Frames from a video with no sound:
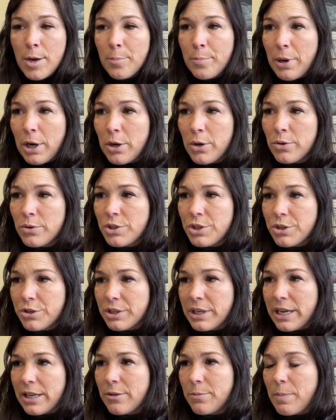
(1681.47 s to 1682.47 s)
post your
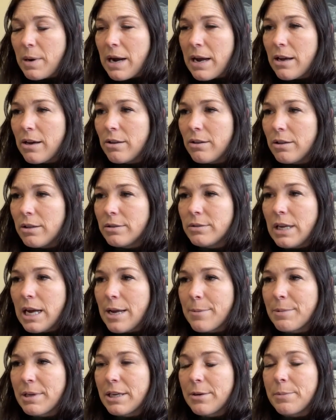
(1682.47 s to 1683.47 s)
death pile.
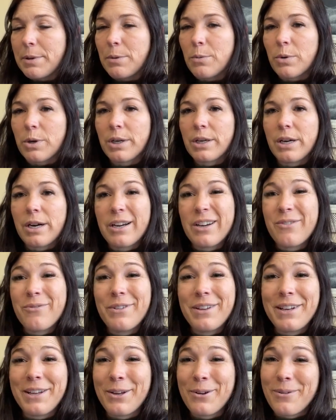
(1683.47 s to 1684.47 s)
I'm going to be working on a
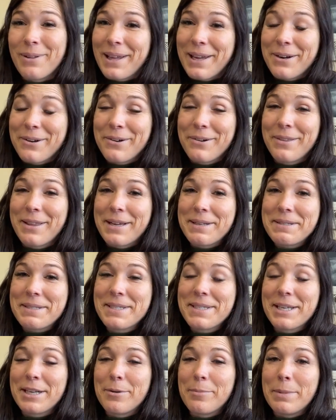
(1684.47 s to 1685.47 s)
video later
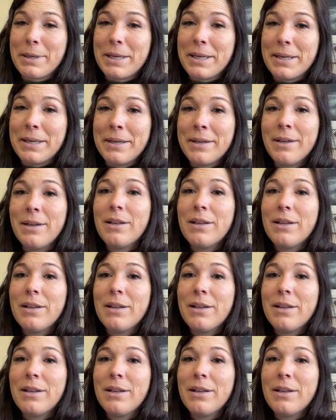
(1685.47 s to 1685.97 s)
that's going to be